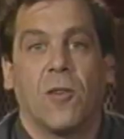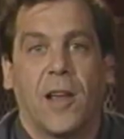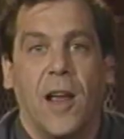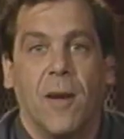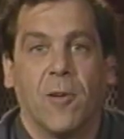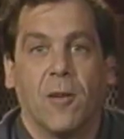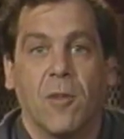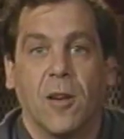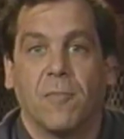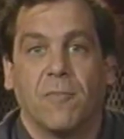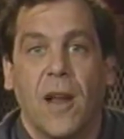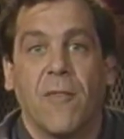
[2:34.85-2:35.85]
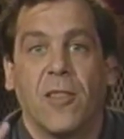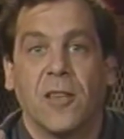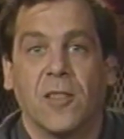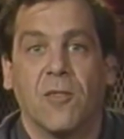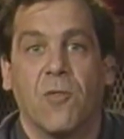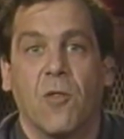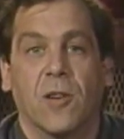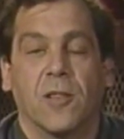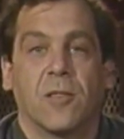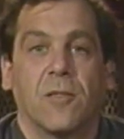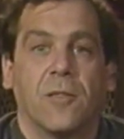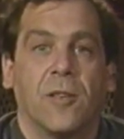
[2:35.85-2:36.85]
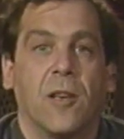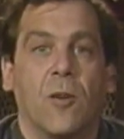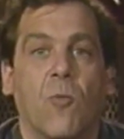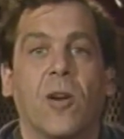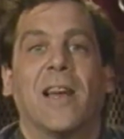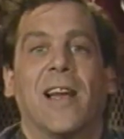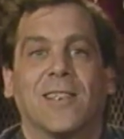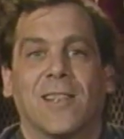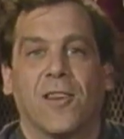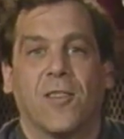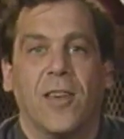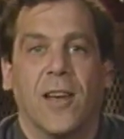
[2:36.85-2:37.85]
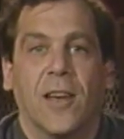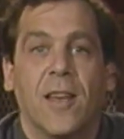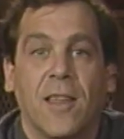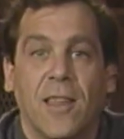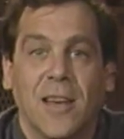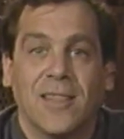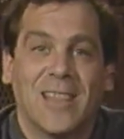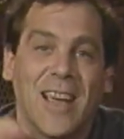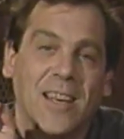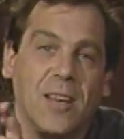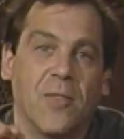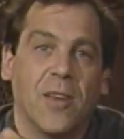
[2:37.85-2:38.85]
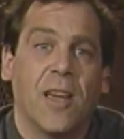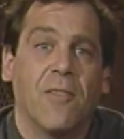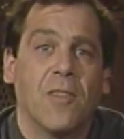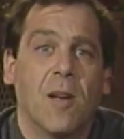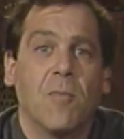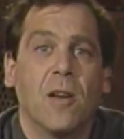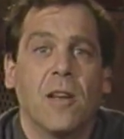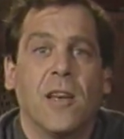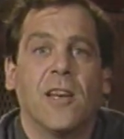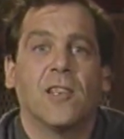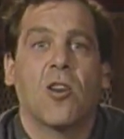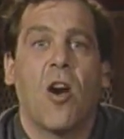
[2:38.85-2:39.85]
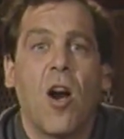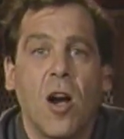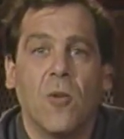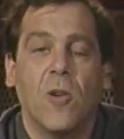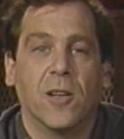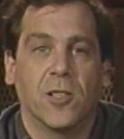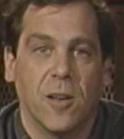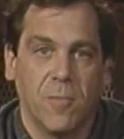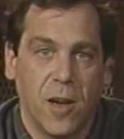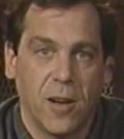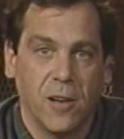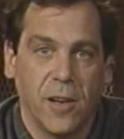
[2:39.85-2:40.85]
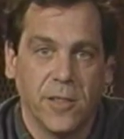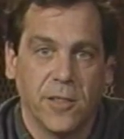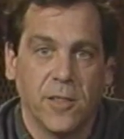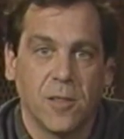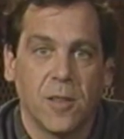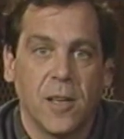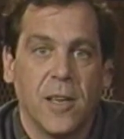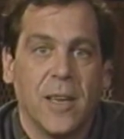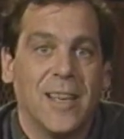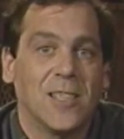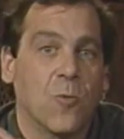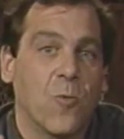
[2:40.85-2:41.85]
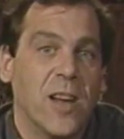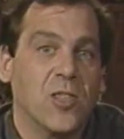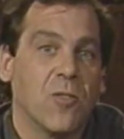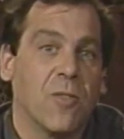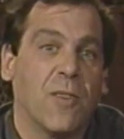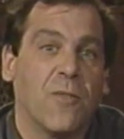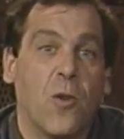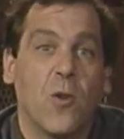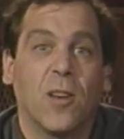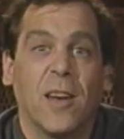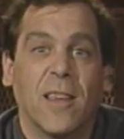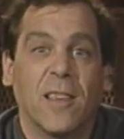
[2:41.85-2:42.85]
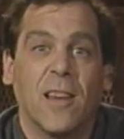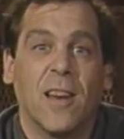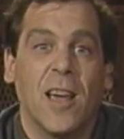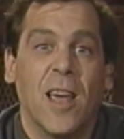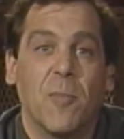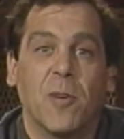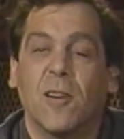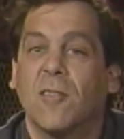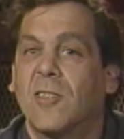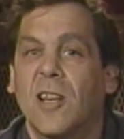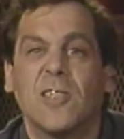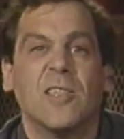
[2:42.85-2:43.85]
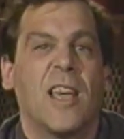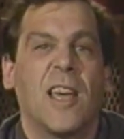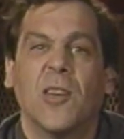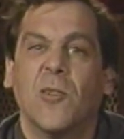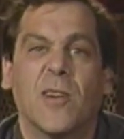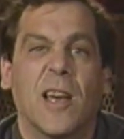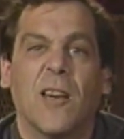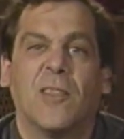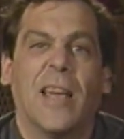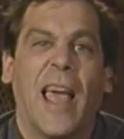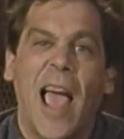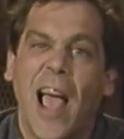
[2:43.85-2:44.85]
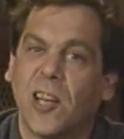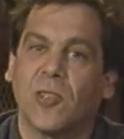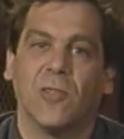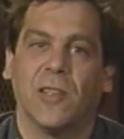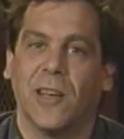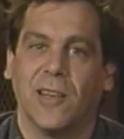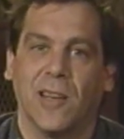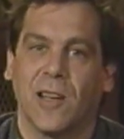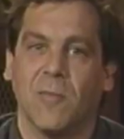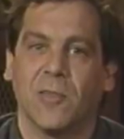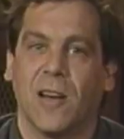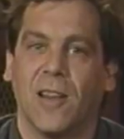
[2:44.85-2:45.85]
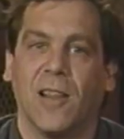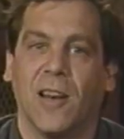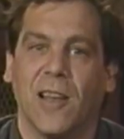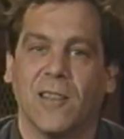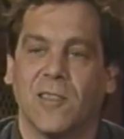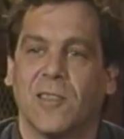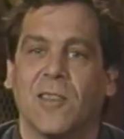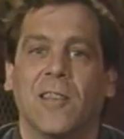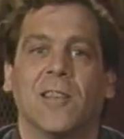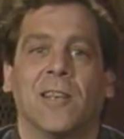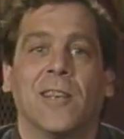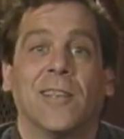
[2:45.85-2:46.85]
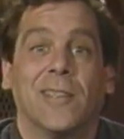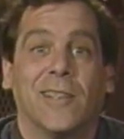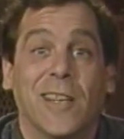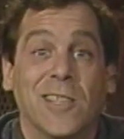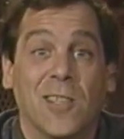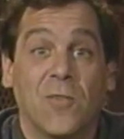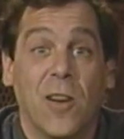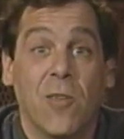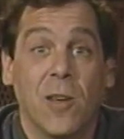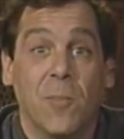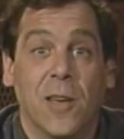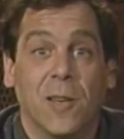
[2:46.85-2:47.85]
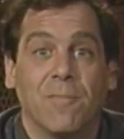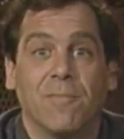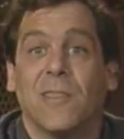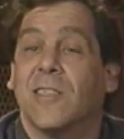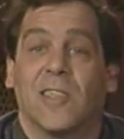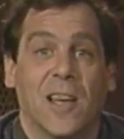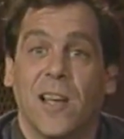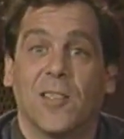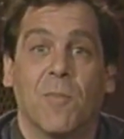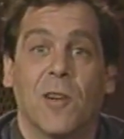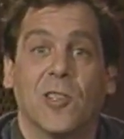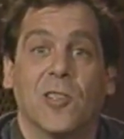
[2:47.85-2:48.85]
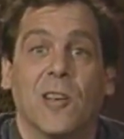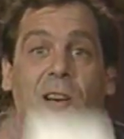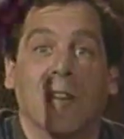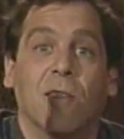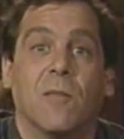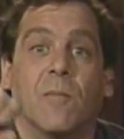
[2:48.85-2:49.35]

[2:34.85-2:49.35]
camera where everything's in focus. One last little thing, that scientific f number, it's hogwash on modern lenses. It's a ratio of the focal length to diameter. It doesn't take into account the actual light that comes out of the lens. Lenses vary a bit, and science marches on.